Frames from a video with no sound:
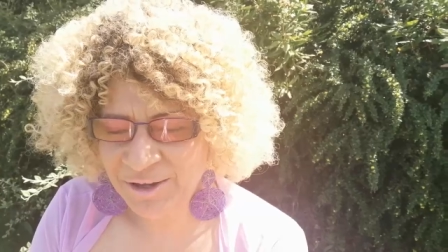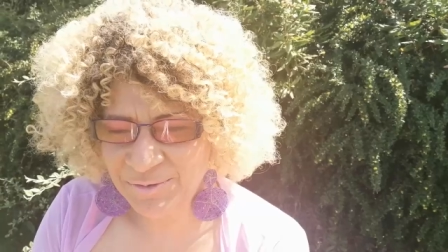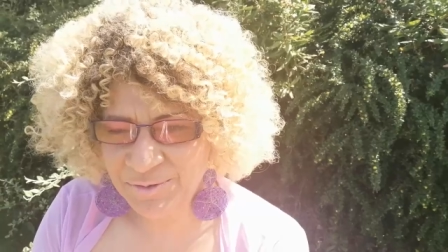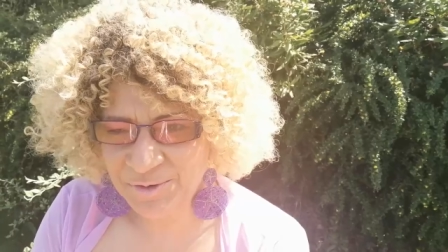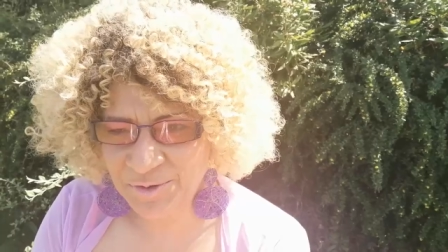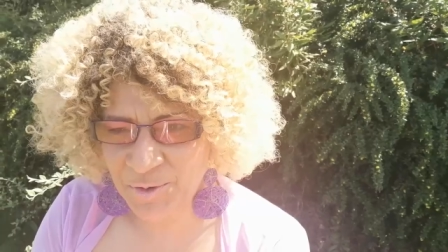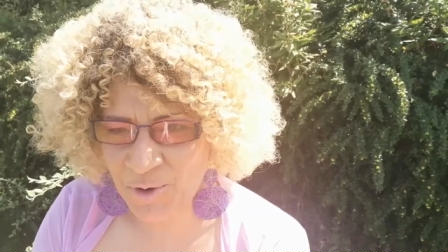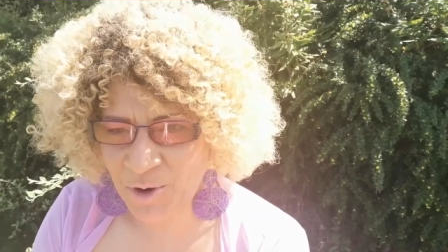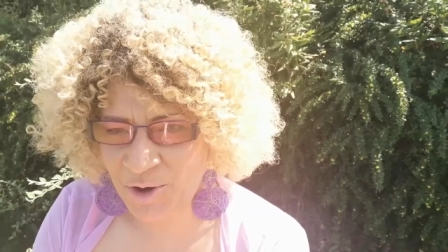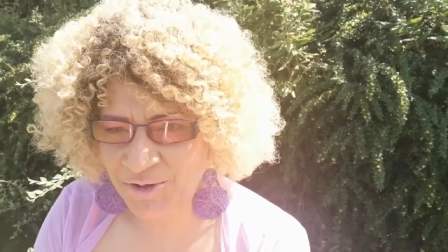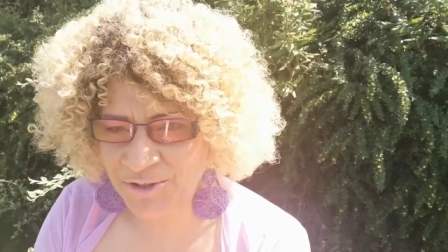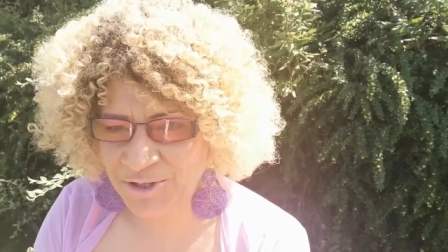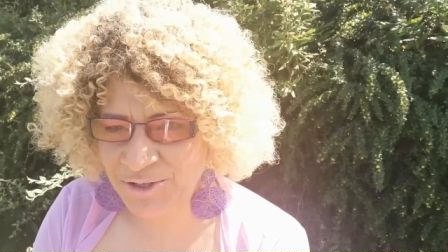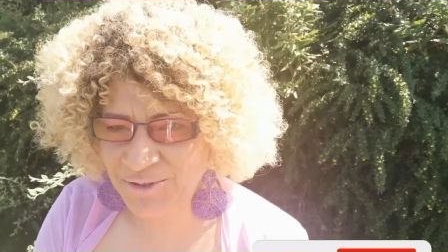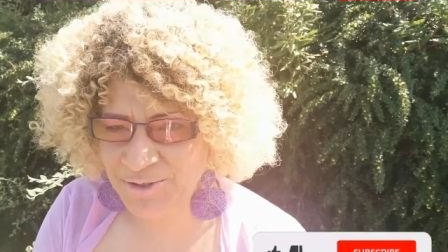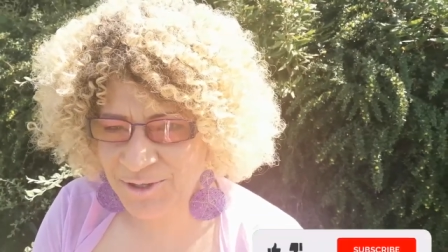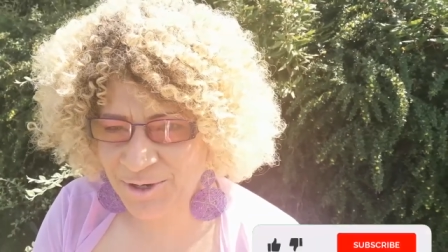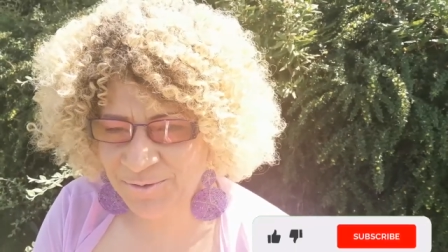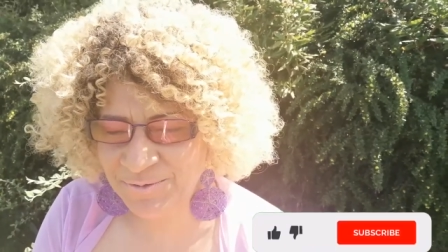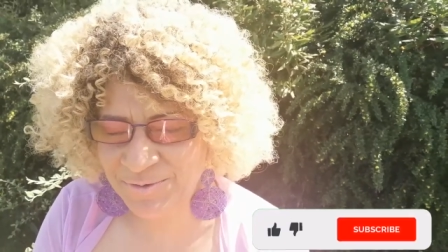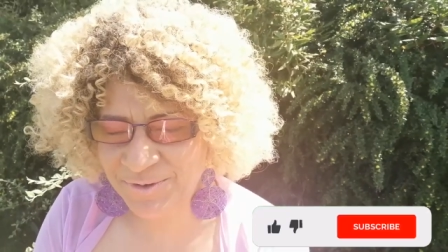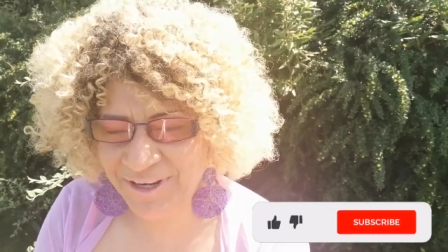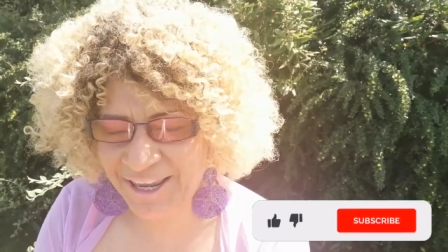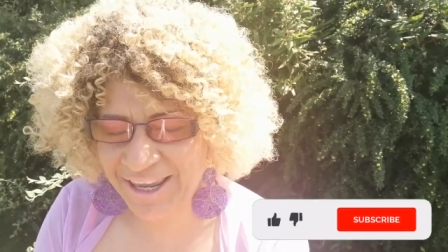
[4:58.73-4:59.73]
If you are new,
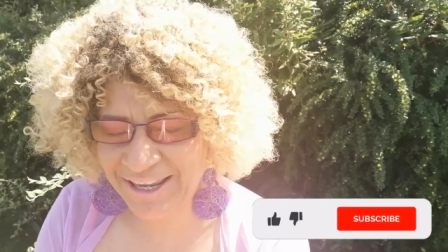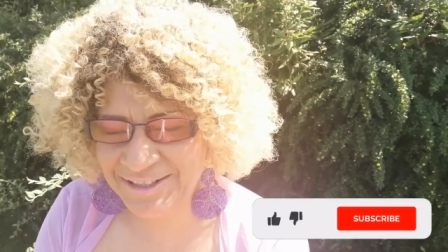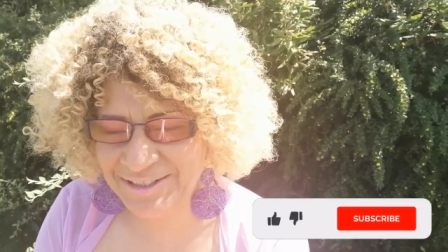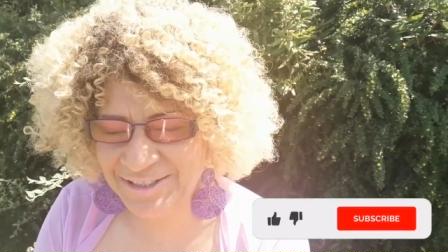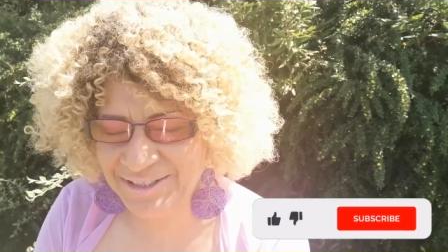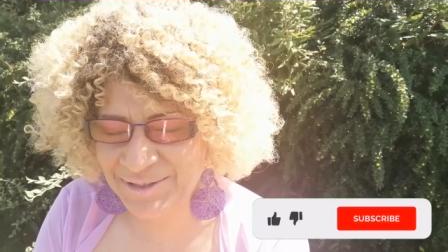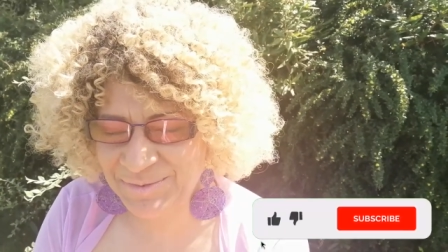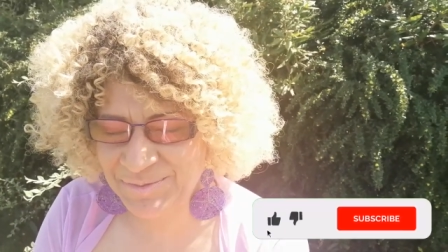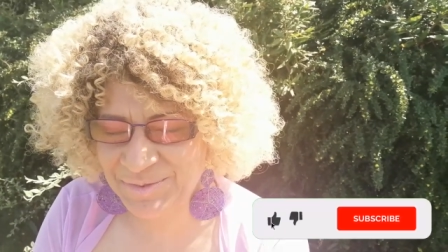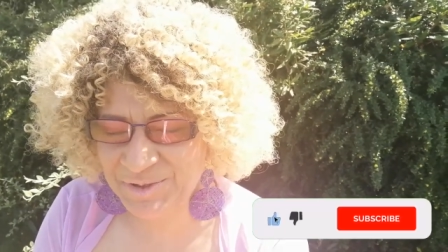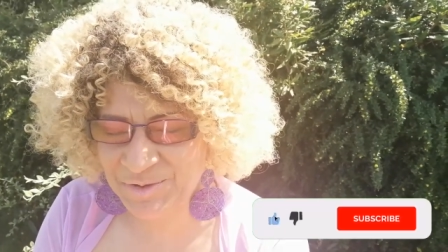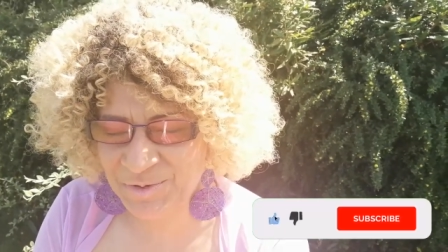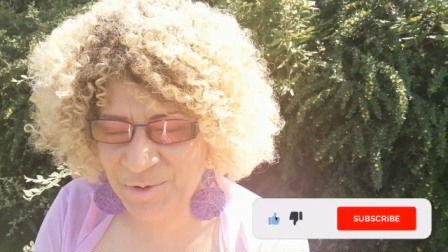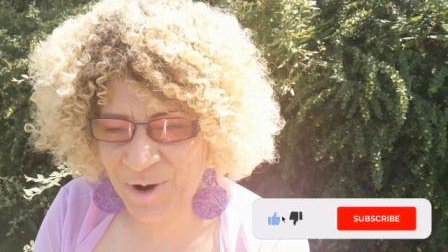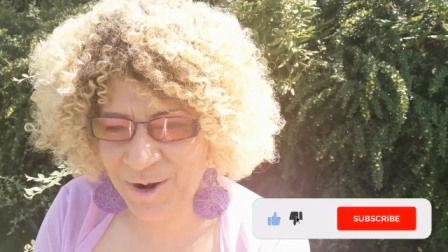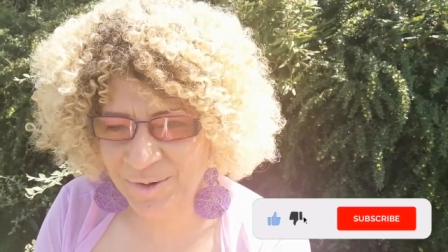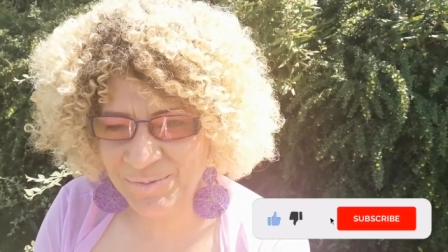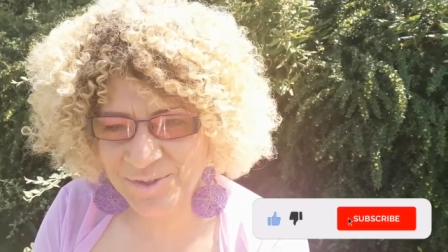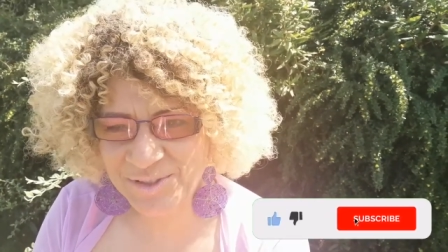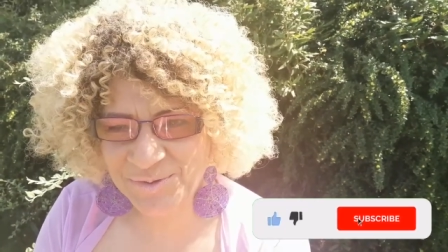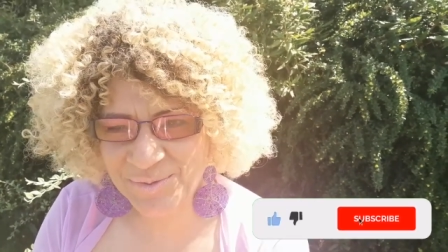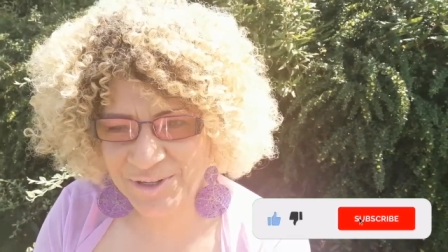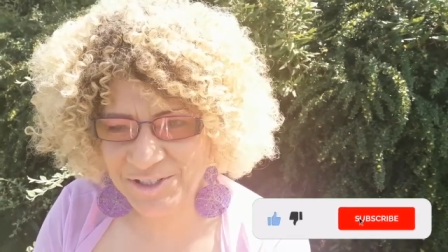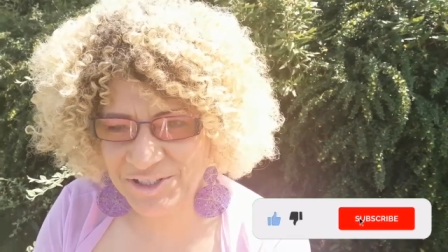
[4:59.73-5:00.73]
don't forget to
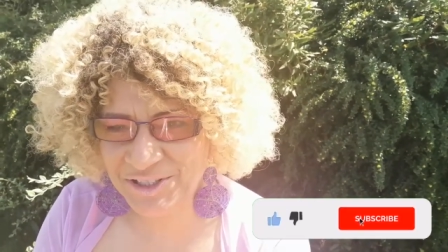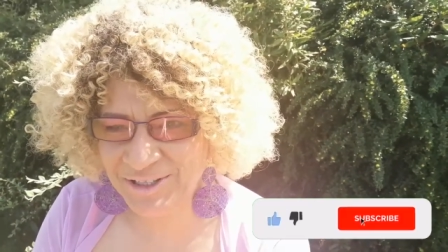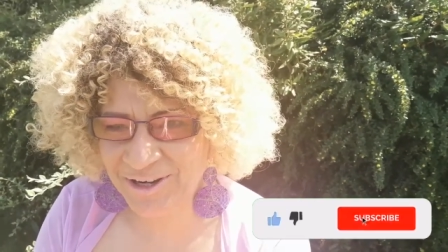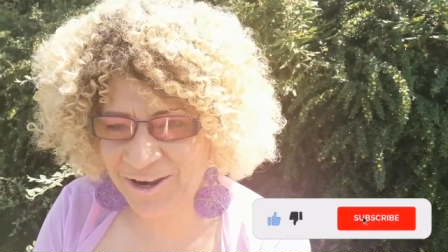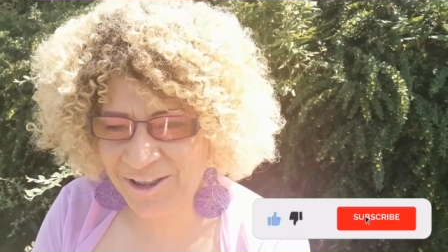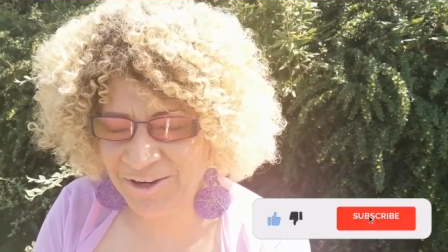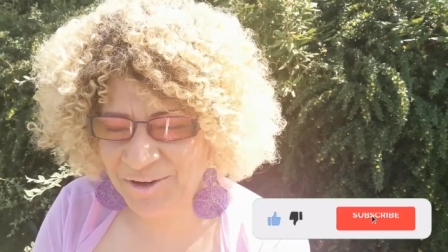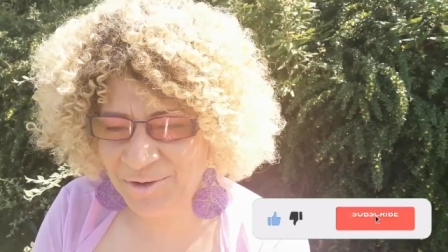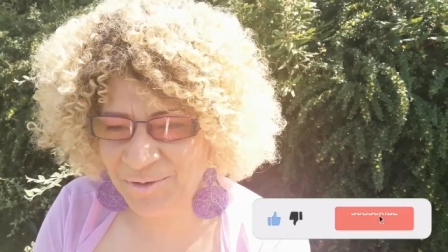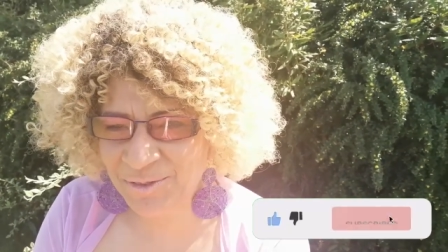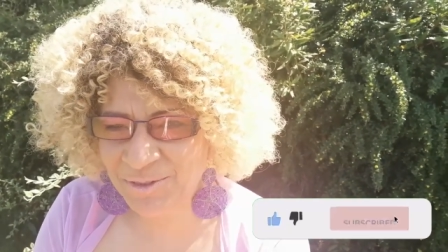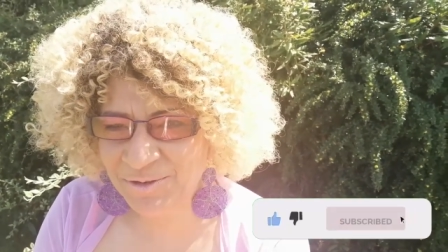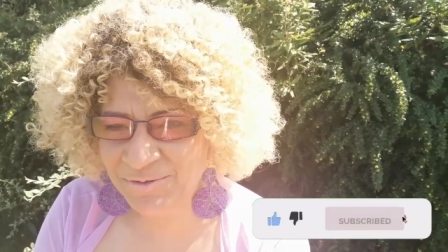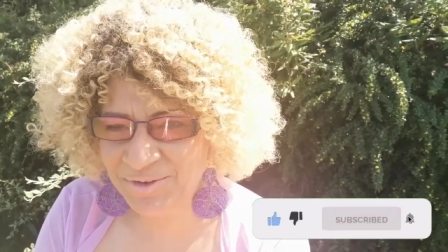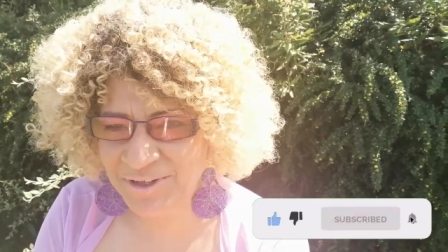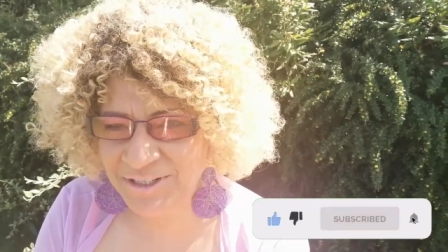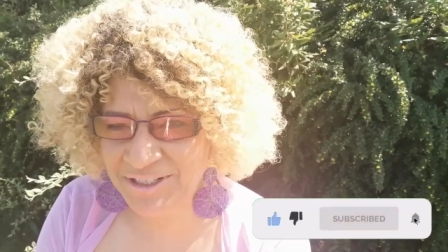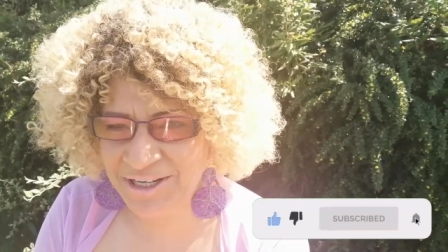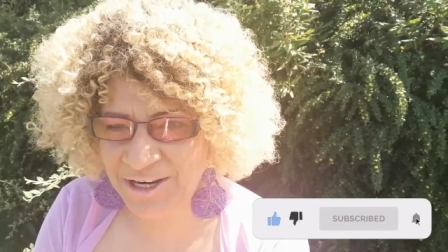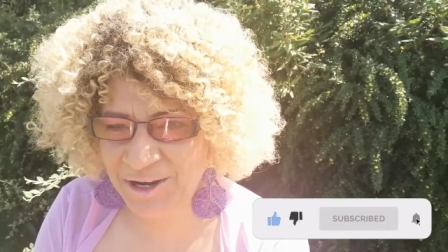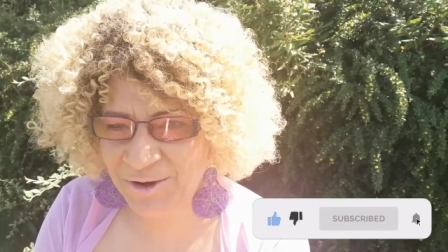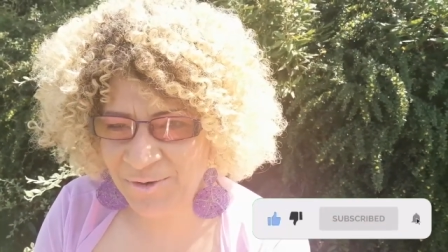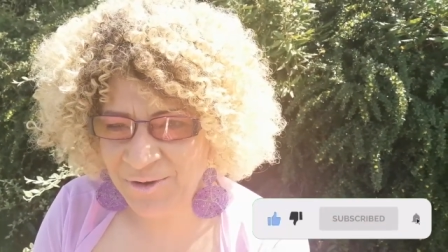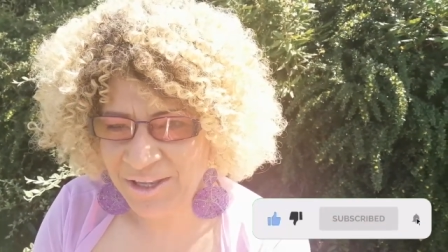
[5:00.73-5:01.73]
subscribe, smash a like on the
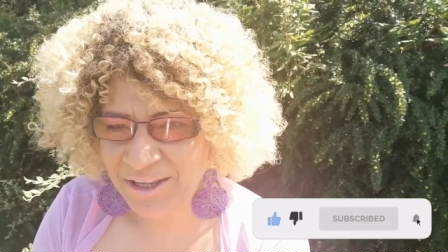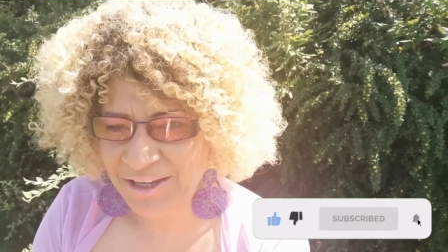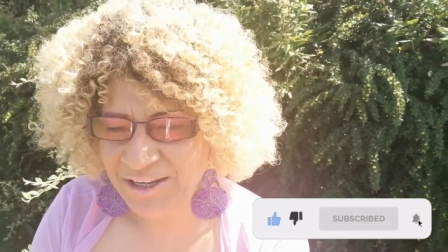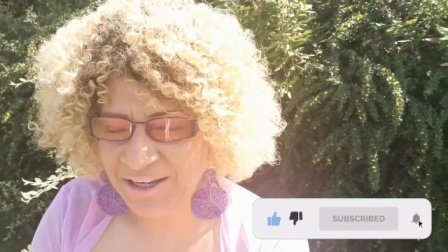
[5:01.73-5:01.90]
video,